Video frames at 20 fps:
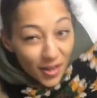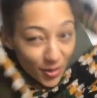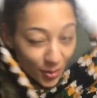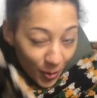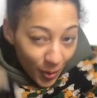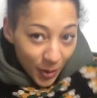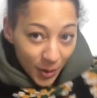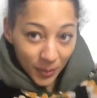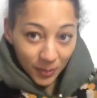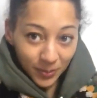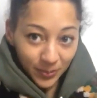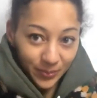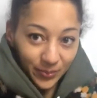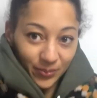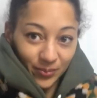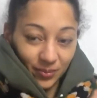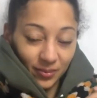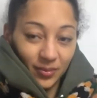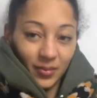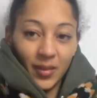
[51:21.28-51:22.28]
of the tribe
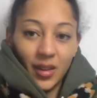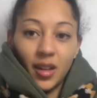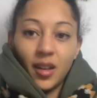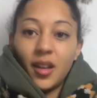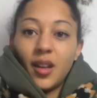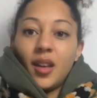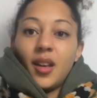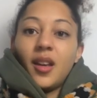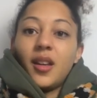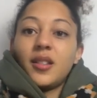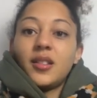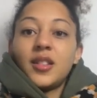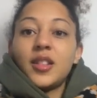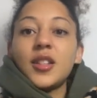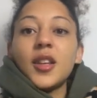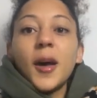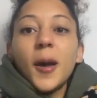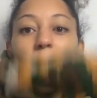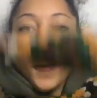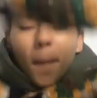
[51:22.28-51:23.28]
members have
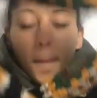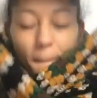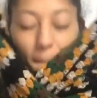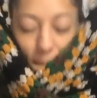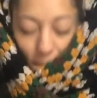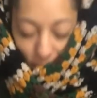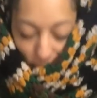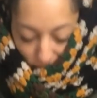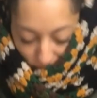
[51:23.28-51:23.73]
actually